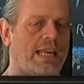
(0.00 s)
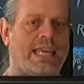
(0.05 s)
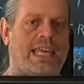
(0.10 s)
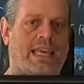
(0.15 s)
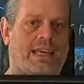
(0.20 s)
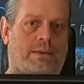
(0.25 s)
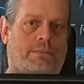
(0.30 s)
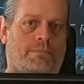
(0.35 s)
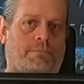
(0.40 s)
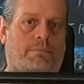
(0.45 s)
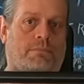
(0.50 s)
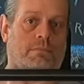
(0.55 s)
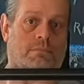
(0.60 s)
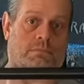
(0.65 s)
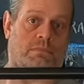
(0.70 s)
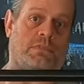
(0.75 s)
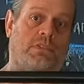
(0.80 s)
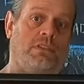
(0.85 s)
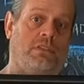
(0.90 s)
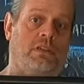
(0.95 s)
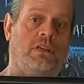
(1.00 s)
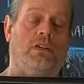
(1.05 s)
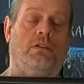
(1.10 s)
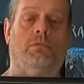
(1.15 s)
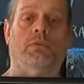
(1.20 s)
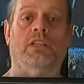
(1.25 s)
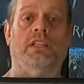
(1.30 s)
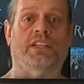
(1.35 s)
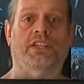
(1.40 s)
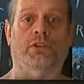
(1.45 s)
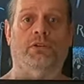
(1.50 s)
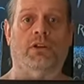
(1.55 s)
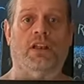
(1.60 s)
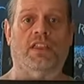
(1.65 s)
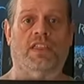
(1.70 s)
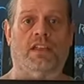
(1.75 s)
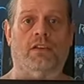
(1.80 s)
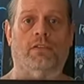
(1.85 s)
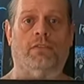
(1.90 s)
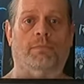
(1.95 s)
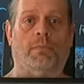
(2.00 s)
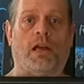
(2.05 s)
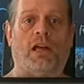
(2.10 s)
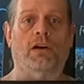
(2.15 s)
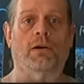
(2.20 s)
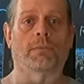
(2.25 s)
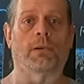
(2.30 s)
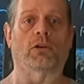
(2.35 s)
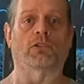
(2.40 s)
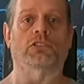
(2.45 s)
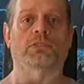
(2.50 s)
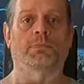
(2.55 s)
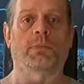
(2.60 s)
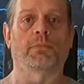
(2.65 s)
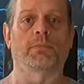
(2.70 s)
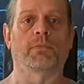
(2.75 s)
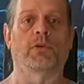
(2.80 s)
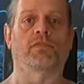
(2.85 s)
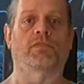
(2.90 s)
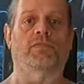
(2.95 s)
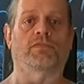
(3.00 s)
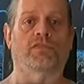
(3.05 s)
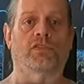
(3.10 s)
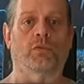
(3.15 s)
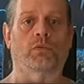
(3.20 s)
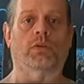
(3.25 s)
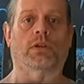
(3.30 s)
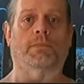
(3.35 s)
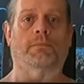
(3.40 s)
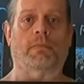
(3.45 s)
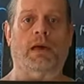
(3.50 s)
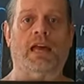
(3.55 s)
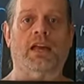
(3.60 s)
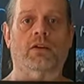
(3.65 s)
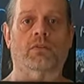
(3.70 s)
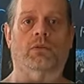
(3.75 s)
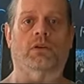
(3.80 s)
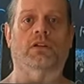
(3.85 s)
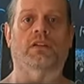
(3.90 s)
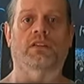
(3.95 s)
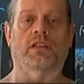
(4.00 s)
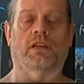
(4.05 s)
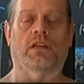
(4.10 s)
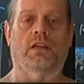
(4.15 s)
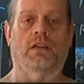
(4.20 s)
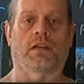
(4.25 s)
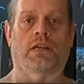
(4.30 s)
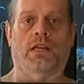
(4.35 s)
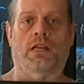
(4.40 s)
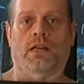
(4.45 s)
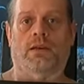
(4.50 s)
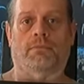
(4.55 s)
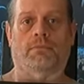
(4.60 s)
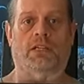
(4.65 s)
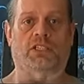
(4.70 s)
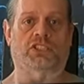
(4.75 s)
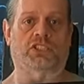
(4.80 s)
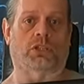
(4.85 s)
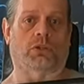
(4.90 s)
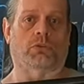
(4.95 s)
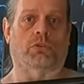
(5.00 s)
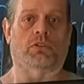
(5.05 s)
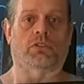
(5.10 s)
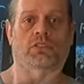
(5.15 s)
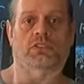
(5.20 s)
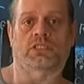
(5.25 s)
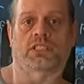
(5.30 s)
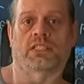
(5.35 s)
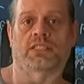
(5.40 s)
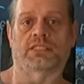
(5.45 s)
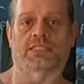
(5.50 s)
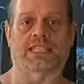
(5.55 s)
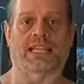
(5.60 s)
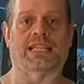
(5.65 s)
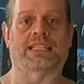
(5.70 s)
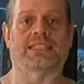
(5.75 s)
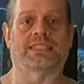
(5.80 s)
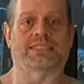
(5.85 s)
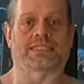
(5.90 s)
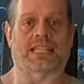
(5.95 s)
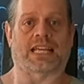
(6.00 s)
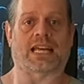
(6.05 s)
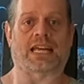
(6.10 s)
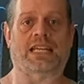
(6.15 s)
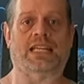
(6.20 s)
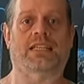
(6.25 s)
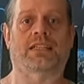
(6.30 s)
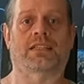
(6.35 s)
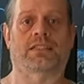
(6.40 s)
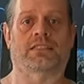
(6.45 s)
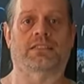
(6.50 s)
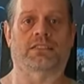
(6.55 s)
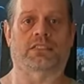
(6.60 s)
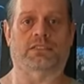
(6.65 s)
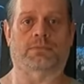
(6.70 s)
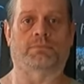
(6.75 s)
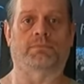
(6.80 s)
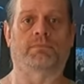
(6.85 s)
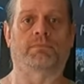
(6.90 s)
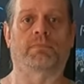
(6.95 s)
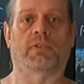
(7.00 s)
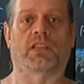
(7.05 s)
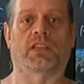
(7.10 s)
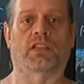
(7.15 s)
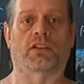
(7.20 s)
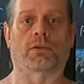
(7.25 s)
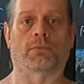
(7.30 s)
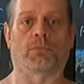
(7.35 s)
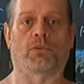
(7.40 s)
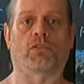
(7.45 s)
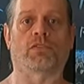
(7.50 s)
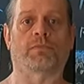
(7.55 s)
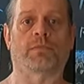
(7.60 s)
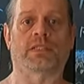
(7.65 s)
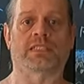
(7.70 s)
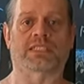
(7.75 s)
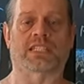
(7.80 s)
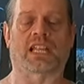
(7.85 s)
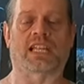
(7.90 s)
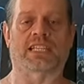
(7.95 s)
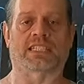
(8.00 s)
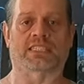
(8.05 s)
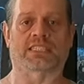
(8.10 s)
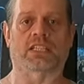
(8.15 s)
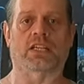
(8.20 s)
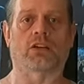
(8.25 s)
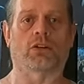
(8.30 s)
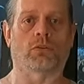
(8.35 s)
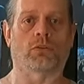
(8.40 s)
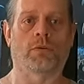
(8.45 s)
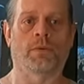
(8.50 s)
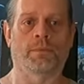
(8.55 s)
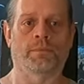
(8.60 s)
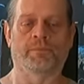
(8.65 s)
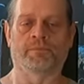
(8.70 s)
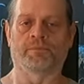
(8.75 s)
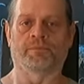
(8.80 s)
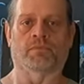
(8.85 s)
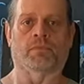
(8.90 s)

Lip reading: I can't really do anything with my elbows but move them forward and backward. My shoulders, side to side, and just little movements like so.